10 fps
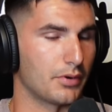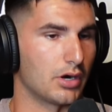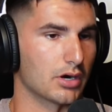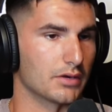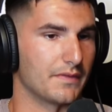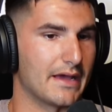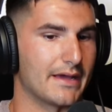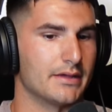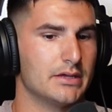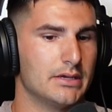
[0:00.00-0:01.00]
part
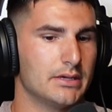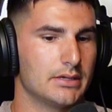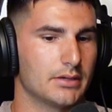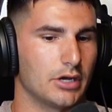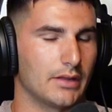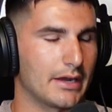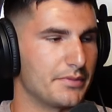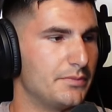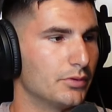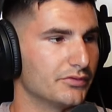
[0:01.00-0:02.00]
that a lot of
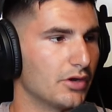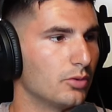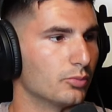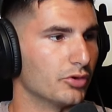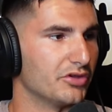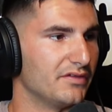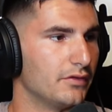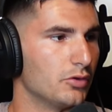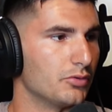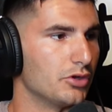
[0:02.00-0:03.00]
people don't really do.